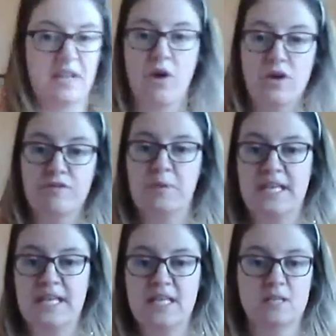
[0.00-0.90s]
5
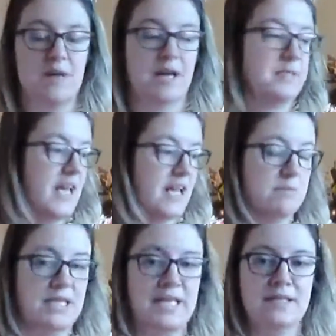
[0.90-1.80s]
minutes, maybe 10
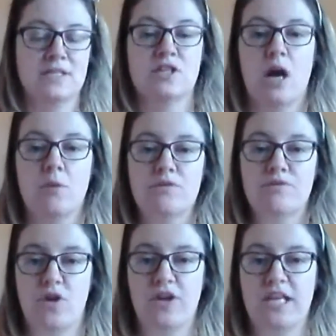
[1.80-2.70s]
minutes, to go and
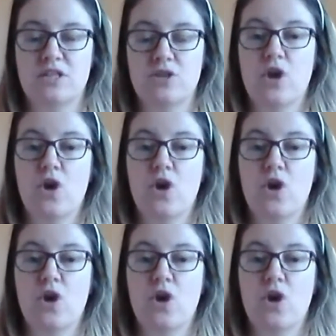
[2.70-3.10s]
find